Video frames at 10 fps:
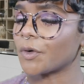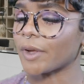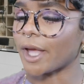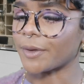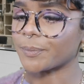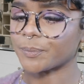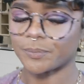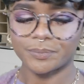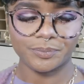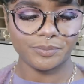Okay,
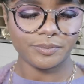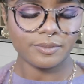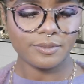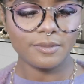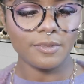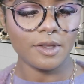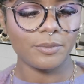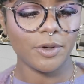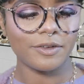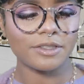
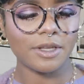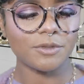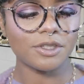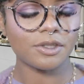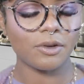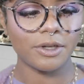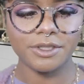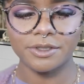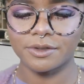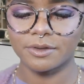perfect. So I'm just going
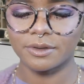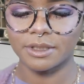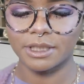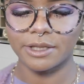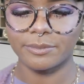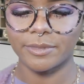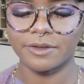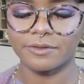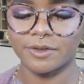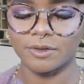to get
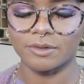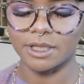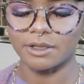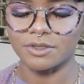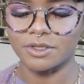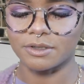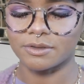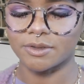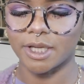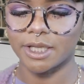my phone out
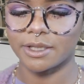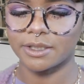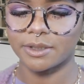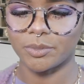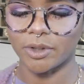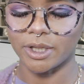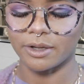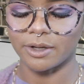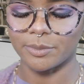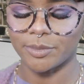just so I can bring
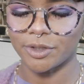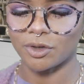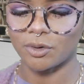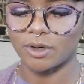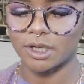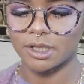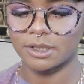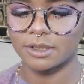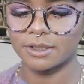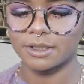up
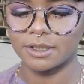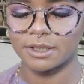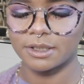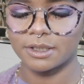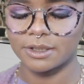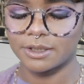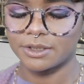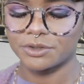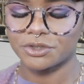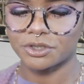your
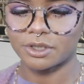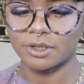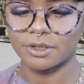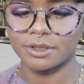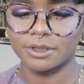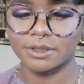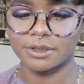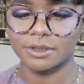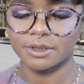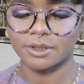chart.
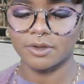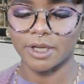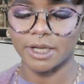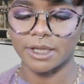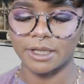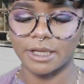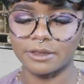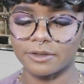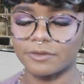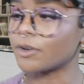Okay,
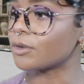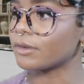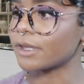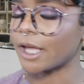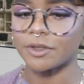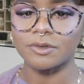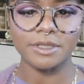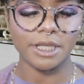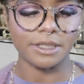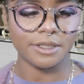and the photo that you
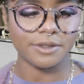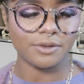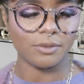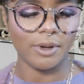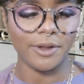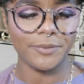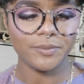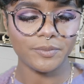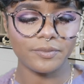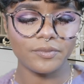sent as well.
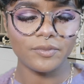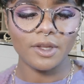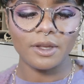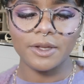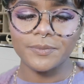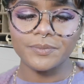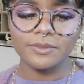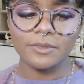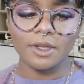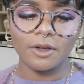
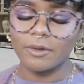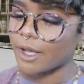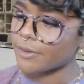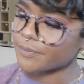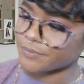Okay.